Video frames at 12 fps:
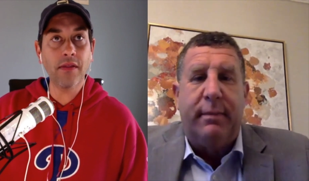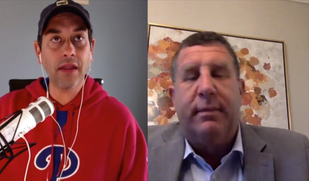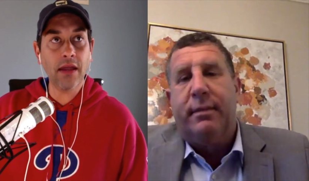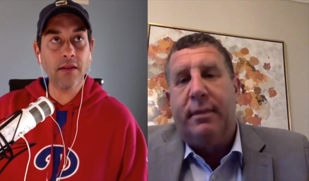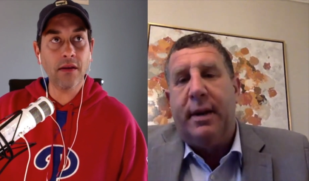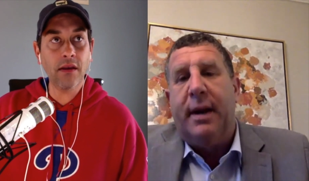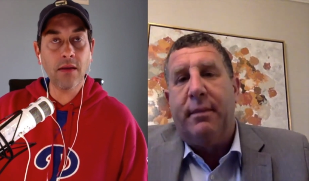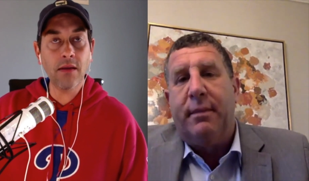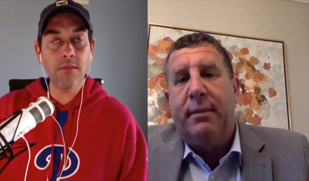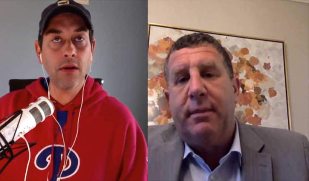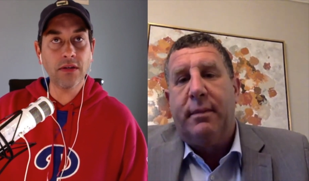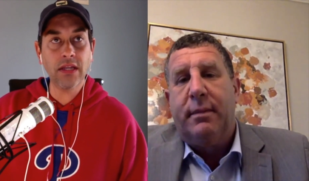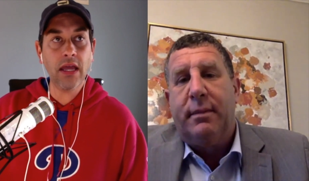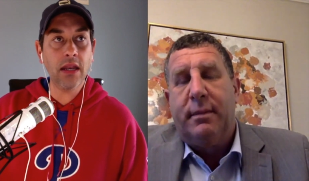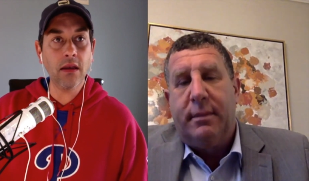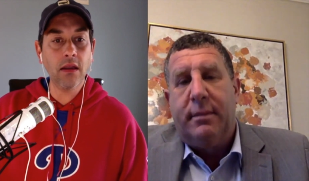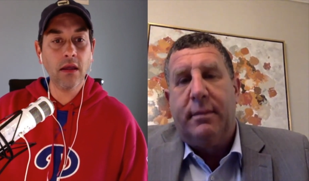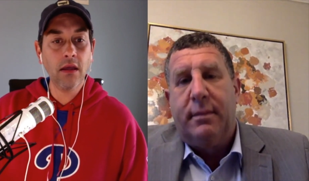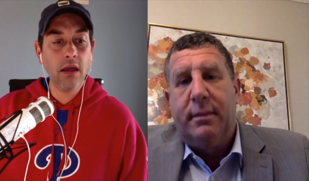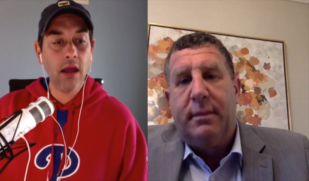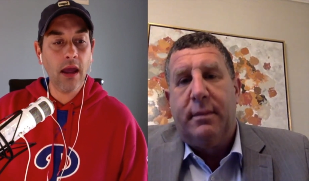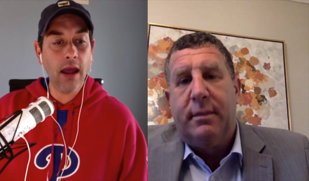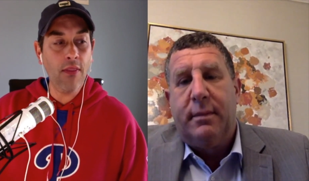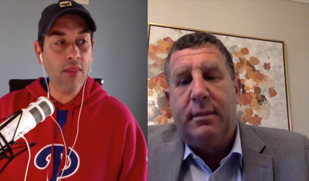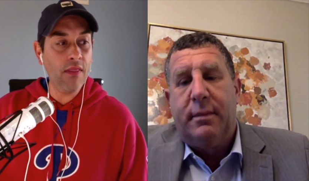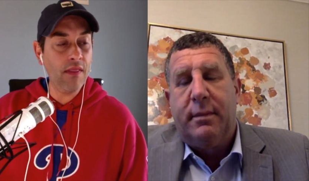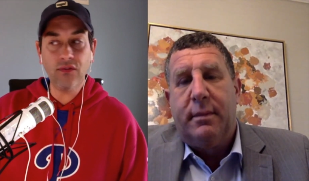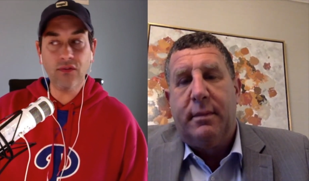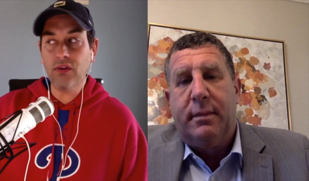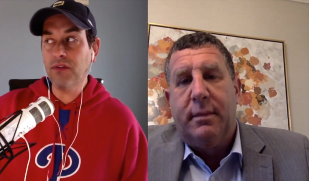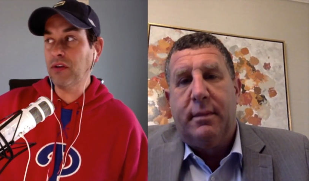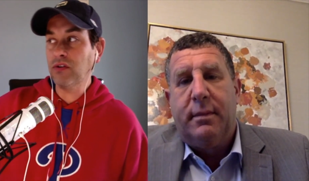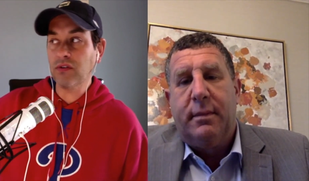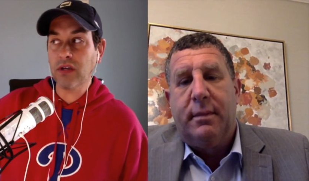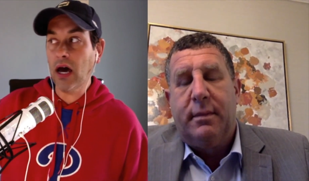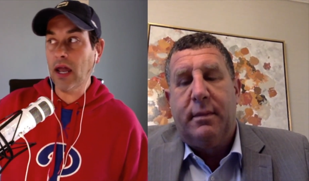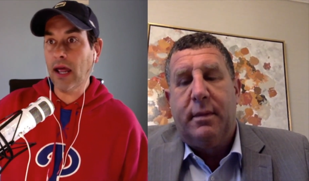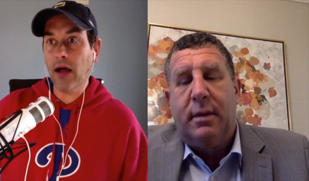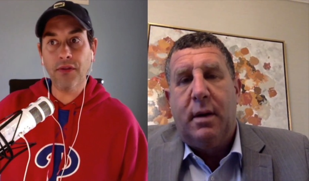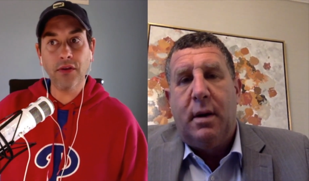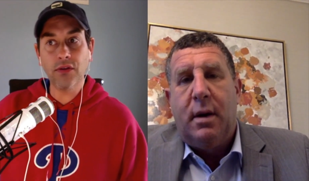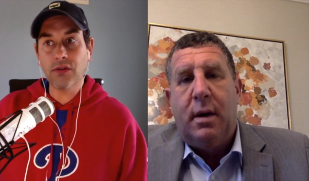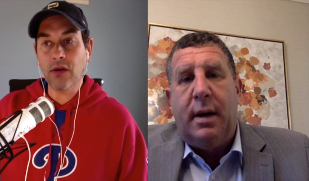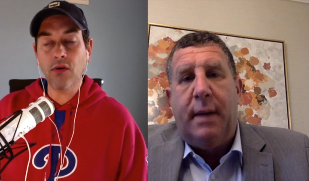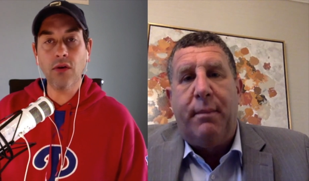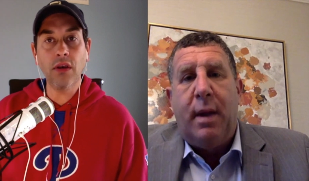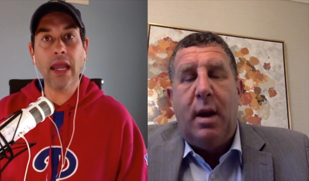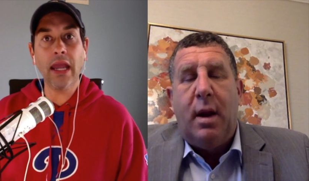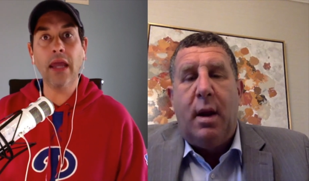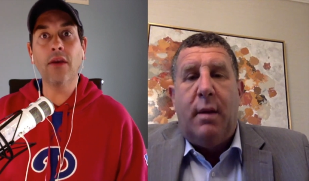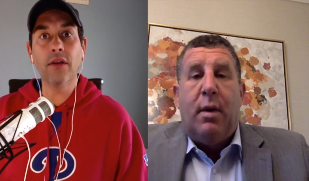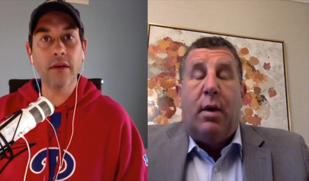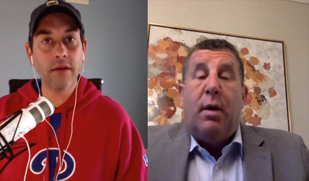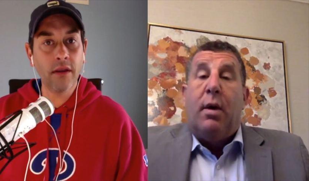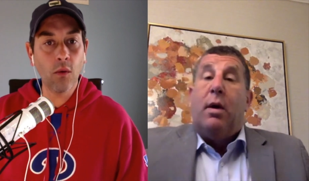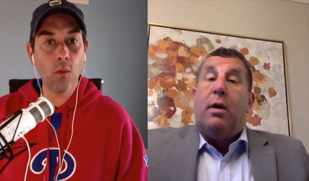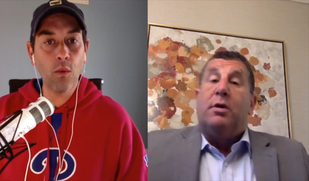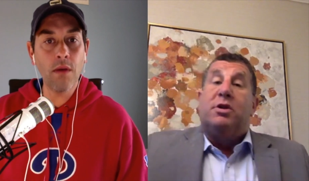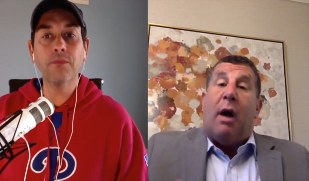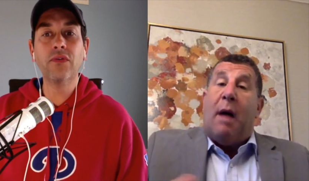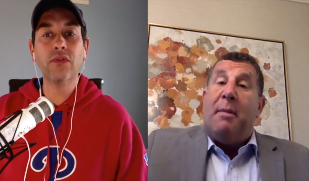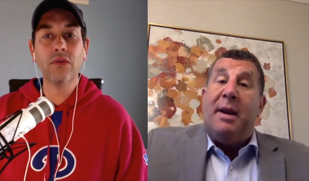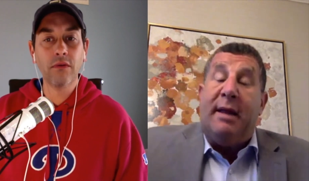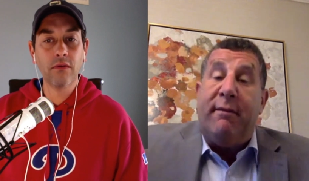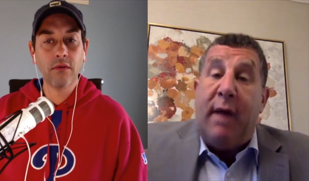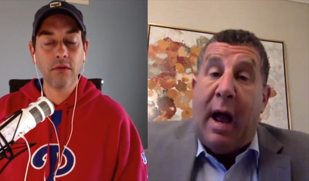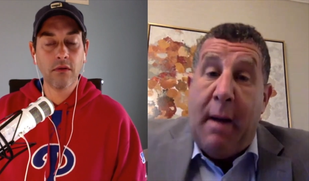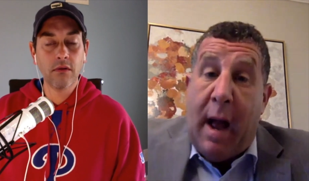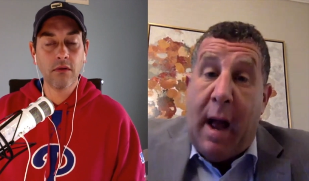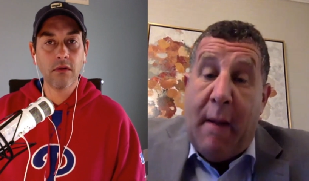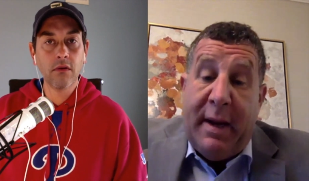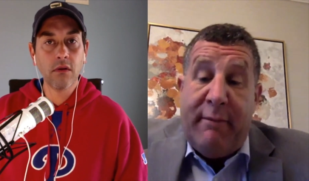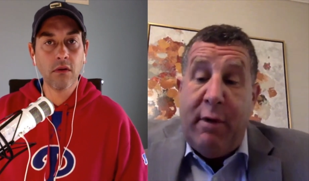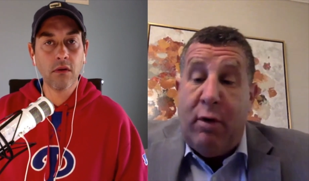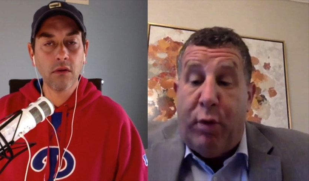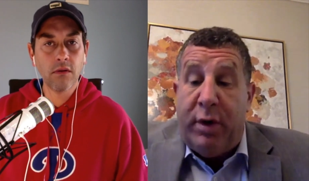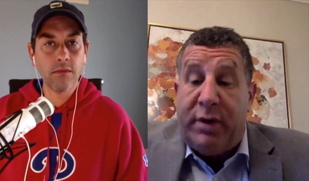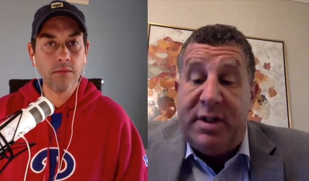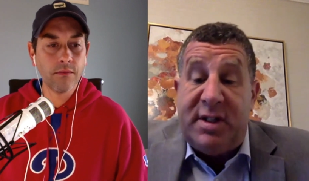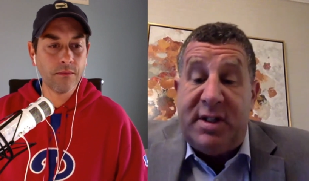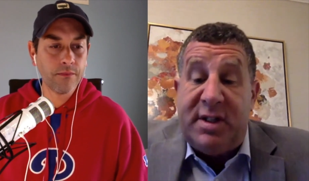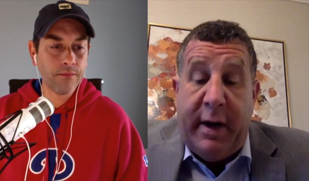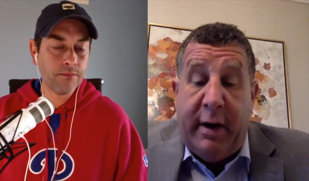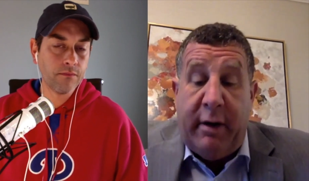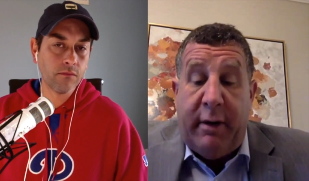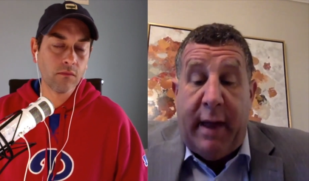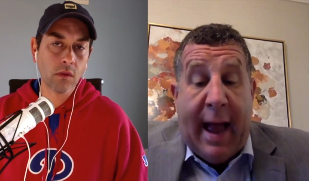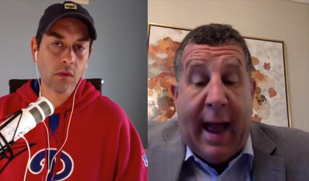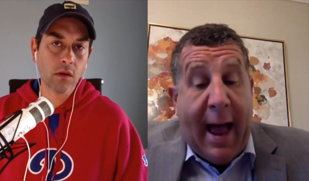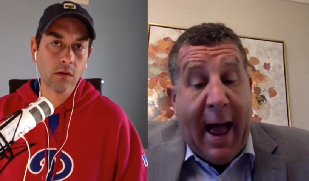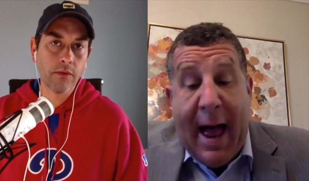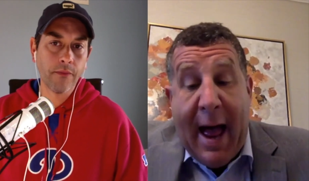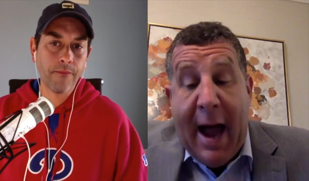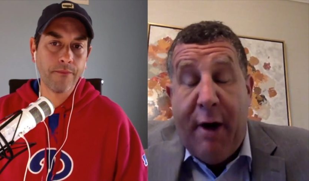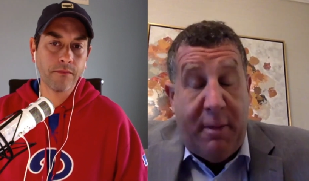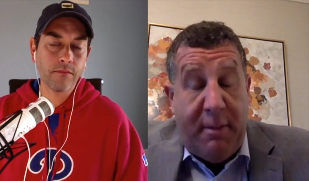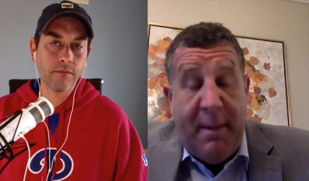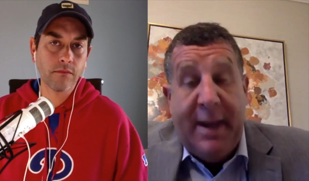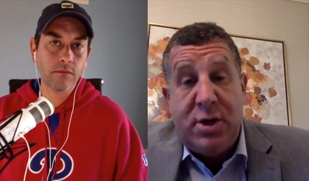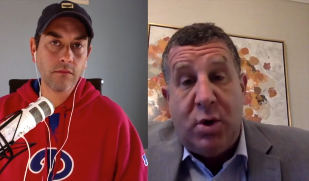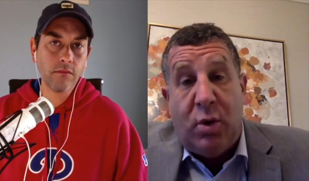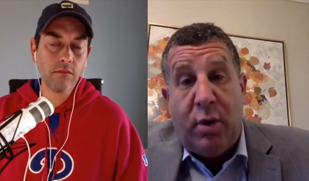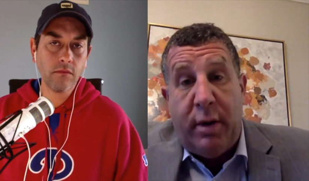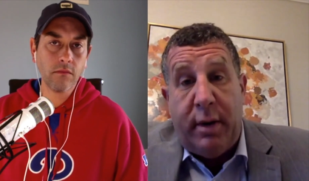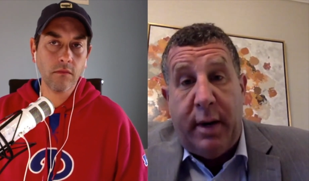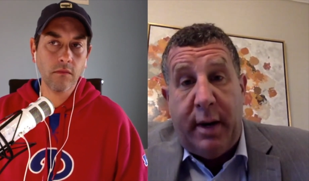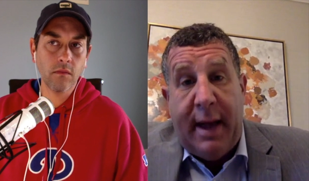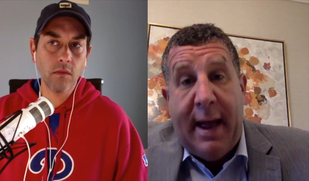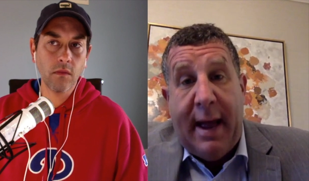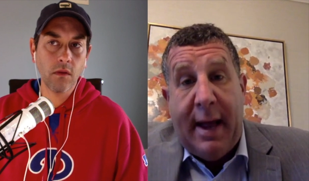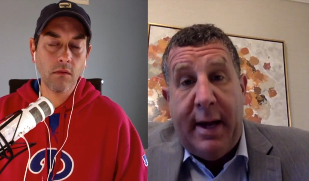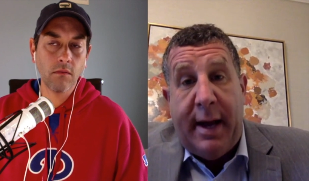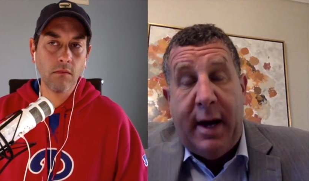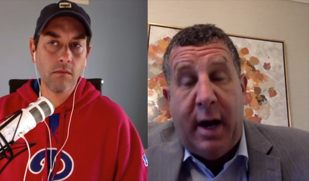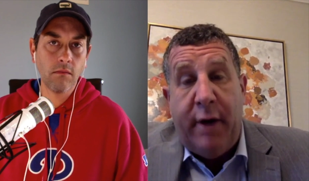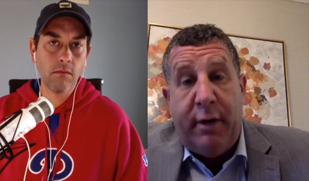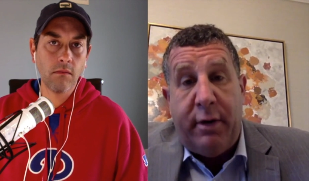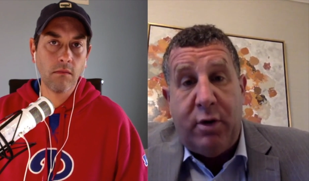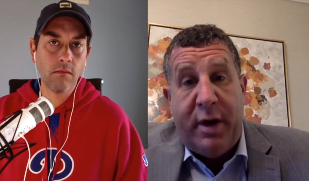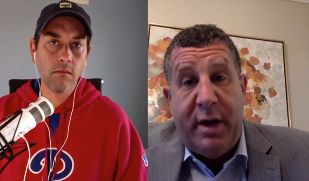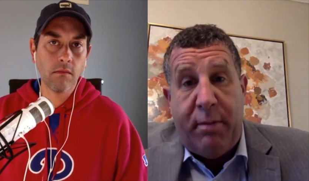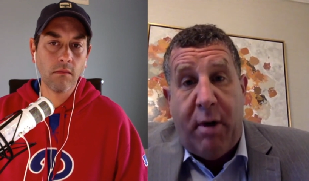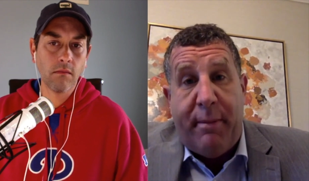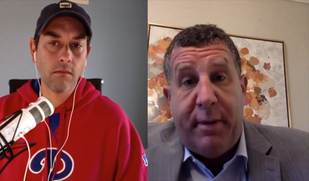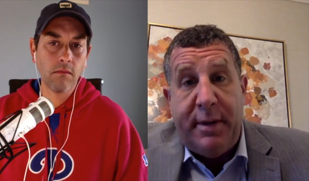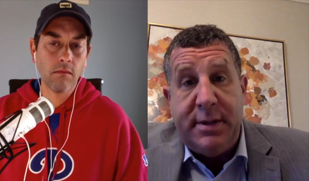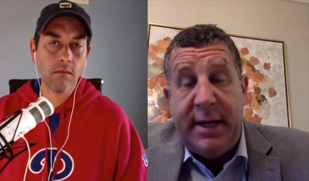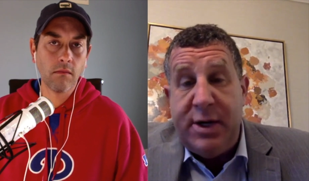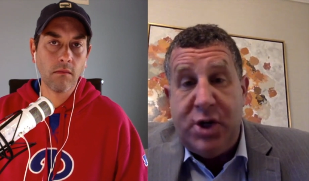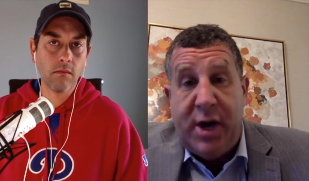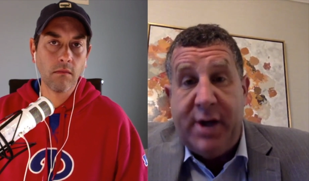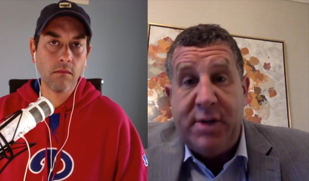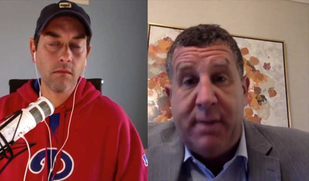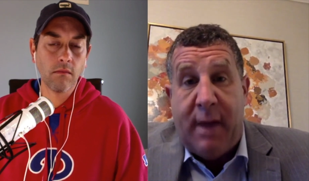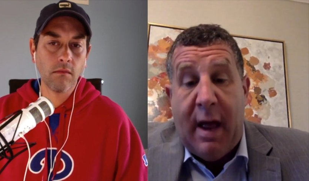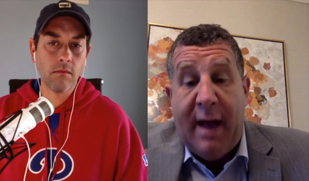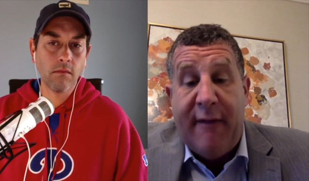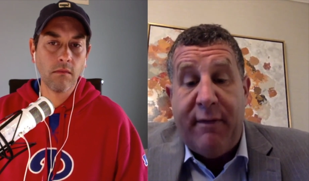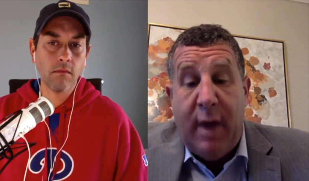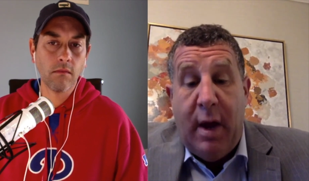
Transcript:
Speaker 1: that had the nightmare tenant, and then that's it. They just got out. They just they couldn't handle it. They were wimps.
Speaker 2: I'm going to give you a real secret here. I hired a mentor, a guy who had 120 properties, and he changed my life.